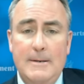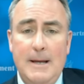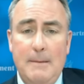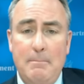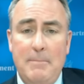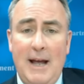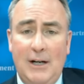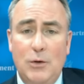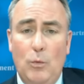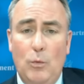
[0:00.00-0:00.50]

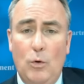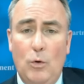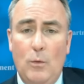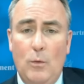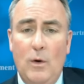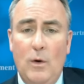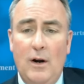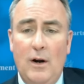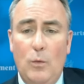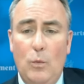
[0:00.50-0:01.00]
Impact
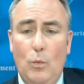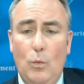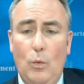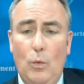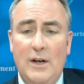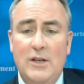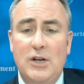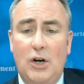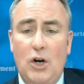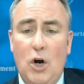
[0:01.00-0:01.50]
Award winner
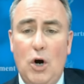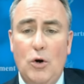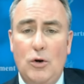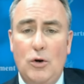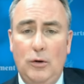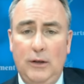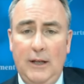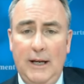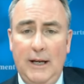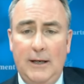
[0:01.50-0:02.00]
went to
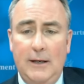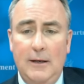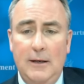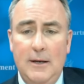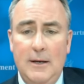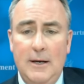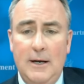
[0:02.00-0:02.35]
CocoaLink.